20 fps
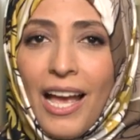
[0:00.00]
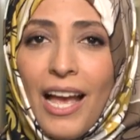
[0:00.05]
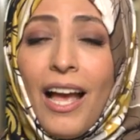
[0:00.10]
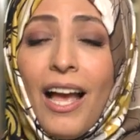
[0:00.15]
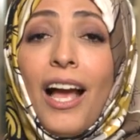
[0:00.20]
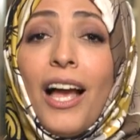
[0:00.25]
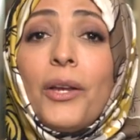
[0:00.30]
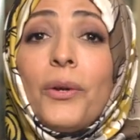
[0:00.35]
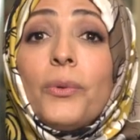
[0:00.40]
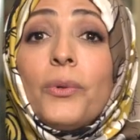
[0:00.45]

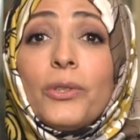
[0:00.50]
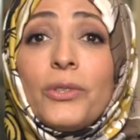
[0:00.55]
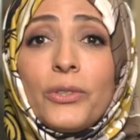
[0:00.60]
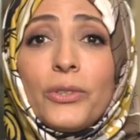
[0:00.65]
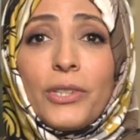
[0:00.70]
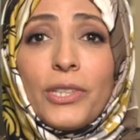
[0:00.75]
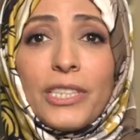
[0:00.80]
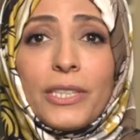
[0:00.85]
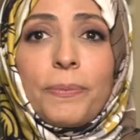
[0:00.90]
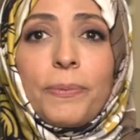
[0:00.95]
I want to
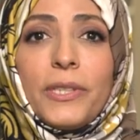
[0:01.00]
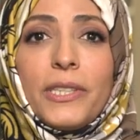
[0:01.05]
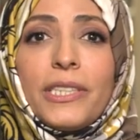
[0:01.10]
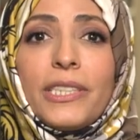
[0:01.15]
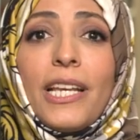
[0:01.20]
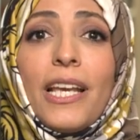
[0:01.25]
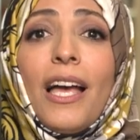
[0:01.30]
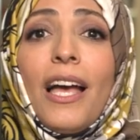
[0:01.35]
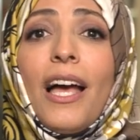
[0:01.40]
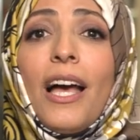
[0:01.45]
express
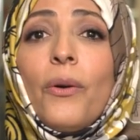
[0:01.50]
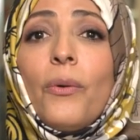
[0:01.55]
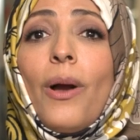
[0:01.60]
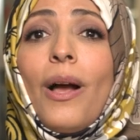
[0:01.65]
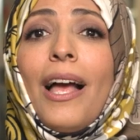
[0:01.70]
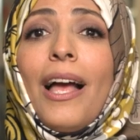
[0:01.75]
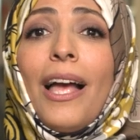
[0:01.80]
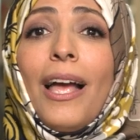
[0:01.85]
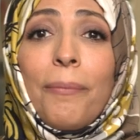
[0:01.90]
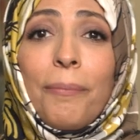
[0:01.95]
how
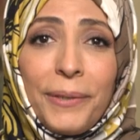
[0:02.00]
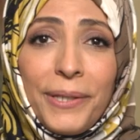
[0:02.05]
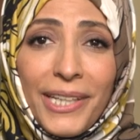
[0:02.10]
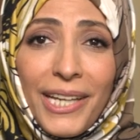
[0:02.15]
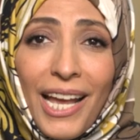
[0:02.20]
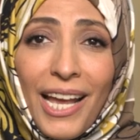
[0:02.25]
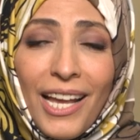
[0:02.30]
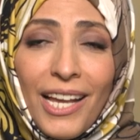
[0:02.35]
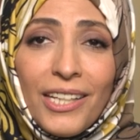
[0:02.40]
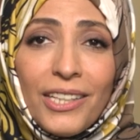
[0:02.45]
happy
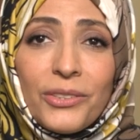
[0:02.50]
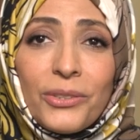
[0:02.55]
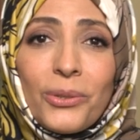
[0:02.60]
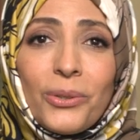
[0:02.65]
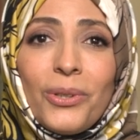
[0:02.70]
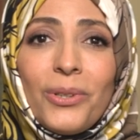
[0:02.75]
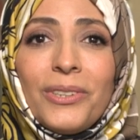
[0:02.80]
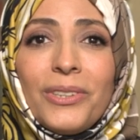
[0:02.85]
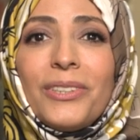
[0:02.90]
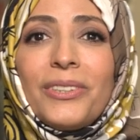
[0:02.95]
and
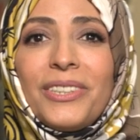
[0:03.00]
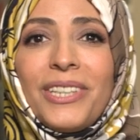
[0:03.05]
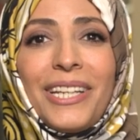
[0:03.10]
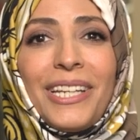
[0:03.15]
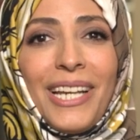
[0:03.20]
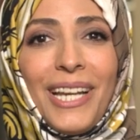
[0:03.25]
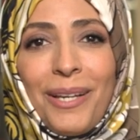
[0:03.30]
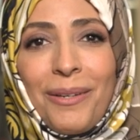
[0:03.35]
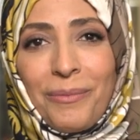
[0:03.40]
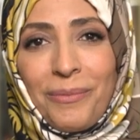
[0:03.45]
honored I
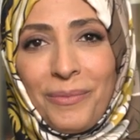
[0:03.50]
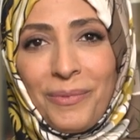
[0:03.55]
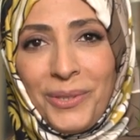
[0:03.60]
am